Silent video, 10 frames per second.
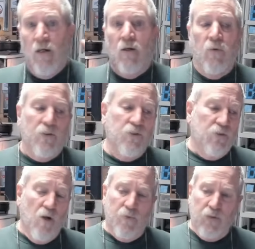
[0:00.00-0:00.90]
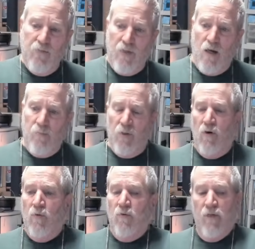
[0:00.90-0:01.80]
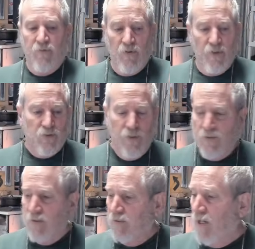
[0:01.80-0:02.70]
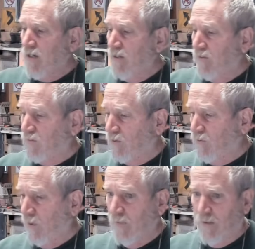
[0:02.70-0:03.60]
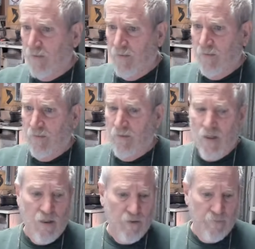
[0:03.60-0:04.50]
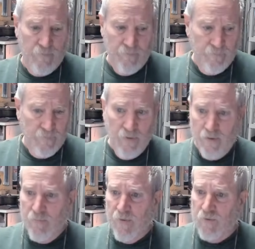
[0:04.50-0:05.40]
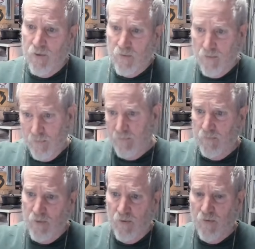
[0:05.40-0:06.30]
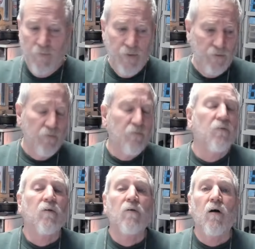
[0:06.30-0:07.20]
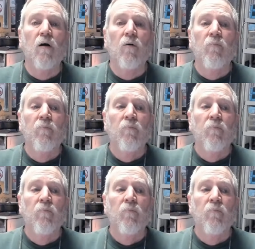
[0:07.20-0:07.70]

Questions, comments, leave down below. If you're interested in any of this equipment, um, give me a Django, you know, give me um,